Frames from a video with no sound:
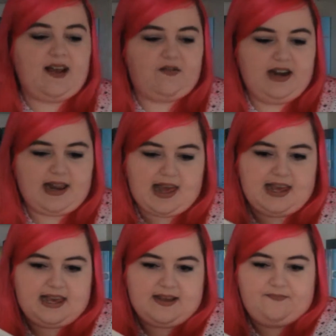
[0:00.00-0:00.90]
it. I really
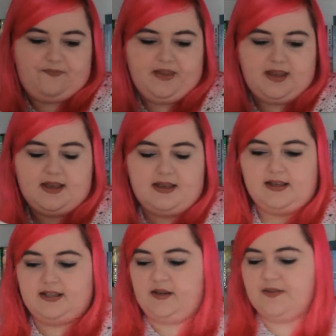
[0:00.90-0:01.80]
like it.
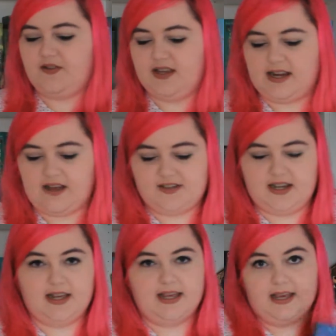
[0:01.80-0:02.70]
So I'm definitely going to have
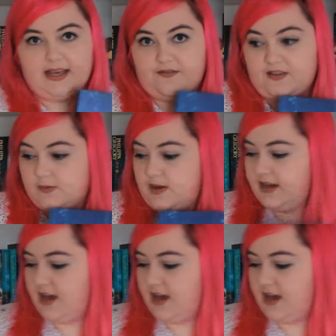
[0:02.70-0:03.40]
to give this one a